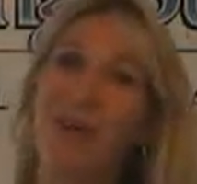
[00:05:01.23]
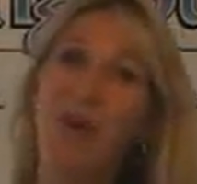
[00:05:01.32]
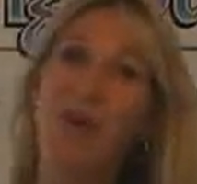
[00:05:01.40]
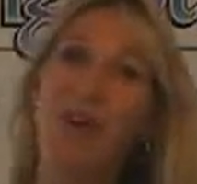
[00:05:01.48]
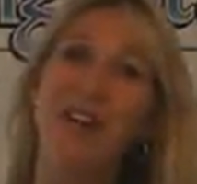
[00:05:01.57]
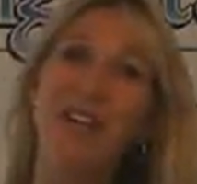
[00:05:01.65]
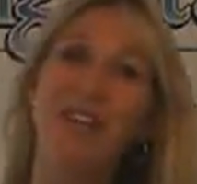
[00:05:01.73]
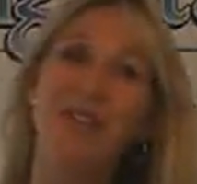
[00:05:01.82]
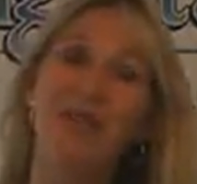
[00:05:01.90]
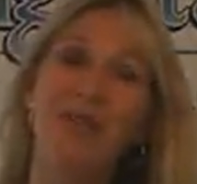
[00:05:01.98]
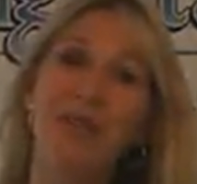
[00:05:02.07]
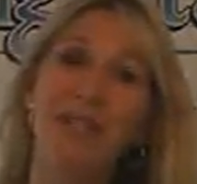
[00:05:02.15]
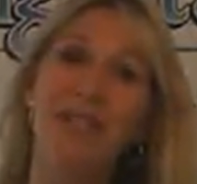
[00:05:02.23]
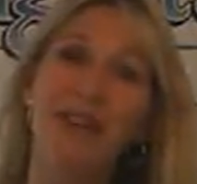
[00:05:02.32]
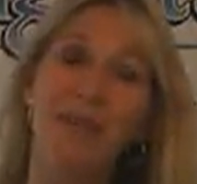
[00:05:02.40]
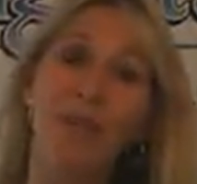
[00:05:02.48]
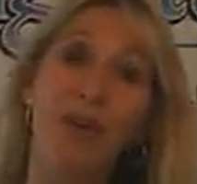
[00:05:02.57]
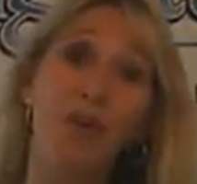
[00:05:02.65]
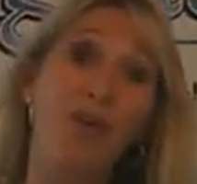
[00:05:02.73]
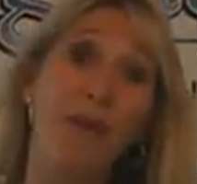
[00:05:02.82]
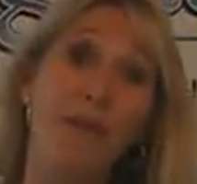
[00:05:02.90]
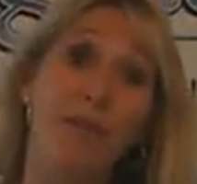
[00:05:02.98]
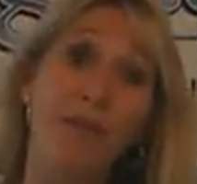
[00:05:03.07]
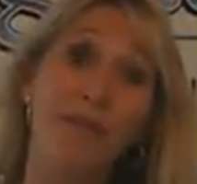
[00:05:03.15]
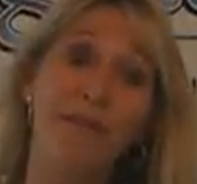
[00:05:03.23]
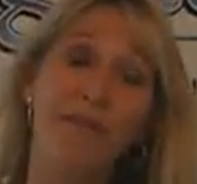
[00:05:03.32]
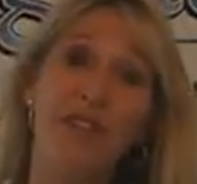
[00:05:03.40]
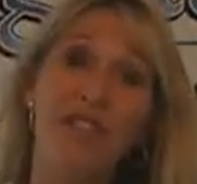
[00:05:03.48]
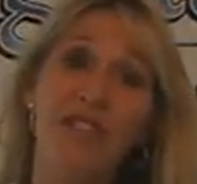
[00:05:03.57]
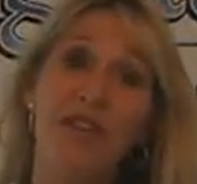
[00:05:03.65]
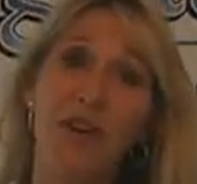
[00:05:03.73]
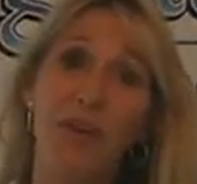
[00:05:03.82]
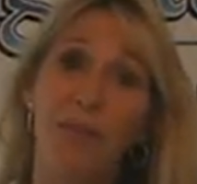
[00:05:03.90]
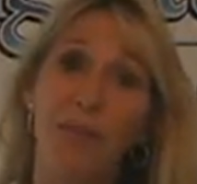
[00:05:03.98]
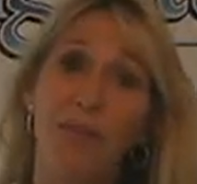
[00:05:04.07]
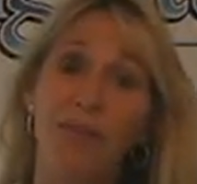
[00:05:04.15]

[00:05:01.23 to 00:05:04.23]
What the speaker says: What I do is I bring all my fruits and veggies home